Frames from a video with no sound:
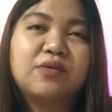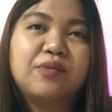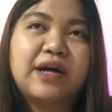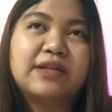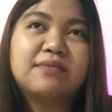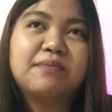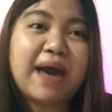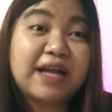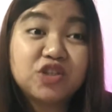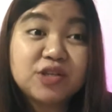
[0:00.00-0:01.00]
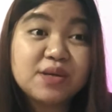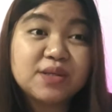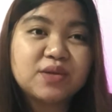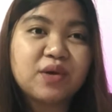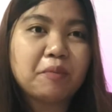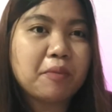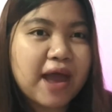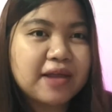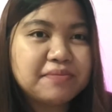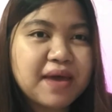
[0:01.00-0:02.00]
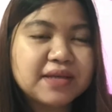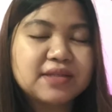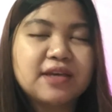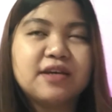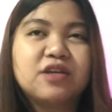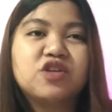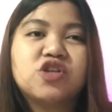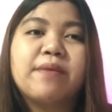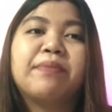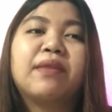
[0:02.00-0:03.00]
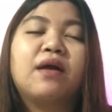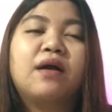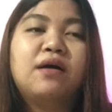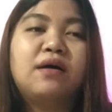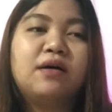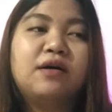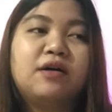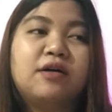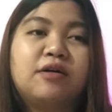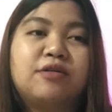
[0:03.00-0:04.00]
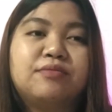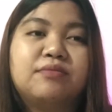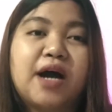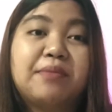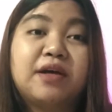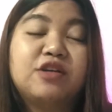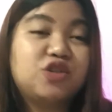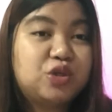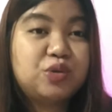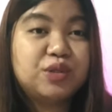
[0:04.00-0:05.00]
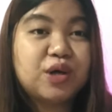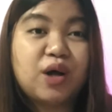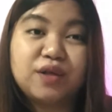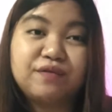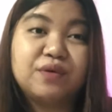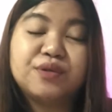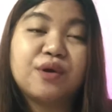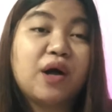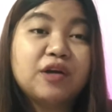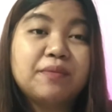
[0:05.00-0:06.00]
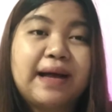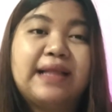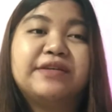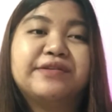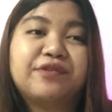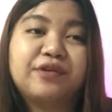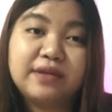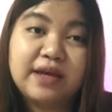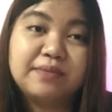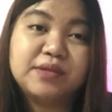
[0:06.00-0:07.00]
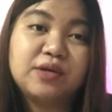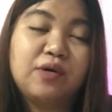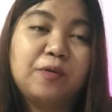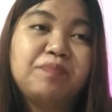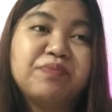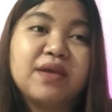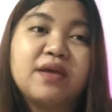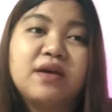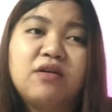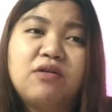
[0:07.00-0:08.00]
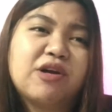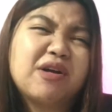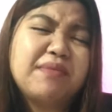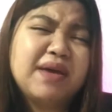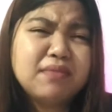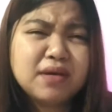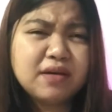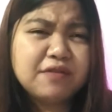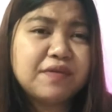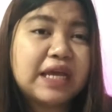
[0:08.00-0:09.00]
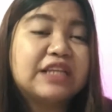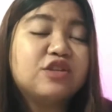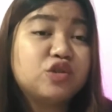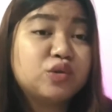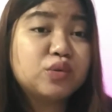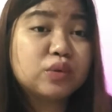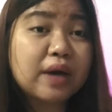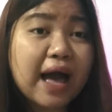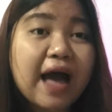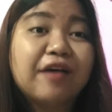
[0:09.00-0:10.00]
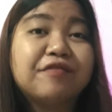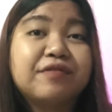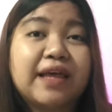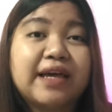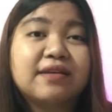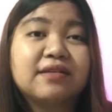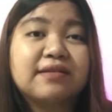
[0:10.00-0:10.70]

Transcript: what matches their brand message. I'm gonna choose all of those color palettes for them. So, or maybe if they do have like